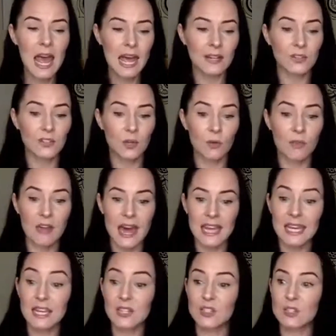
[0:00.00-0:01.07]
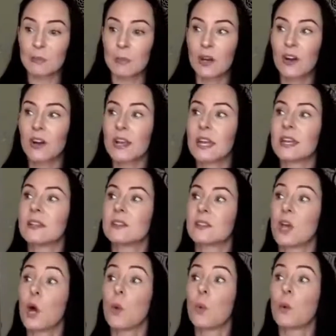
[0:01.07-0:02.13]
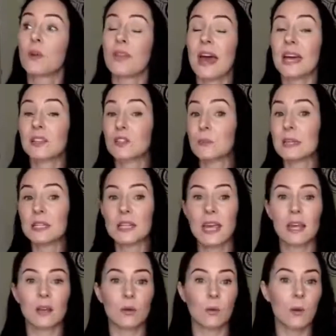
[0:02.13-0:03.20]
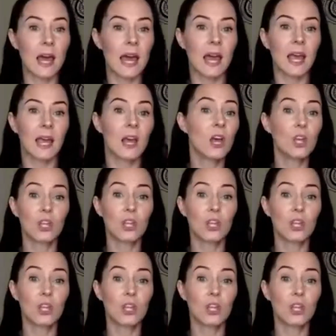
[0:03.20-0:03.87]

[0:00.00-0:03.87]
And so that experience, were that to be taken away,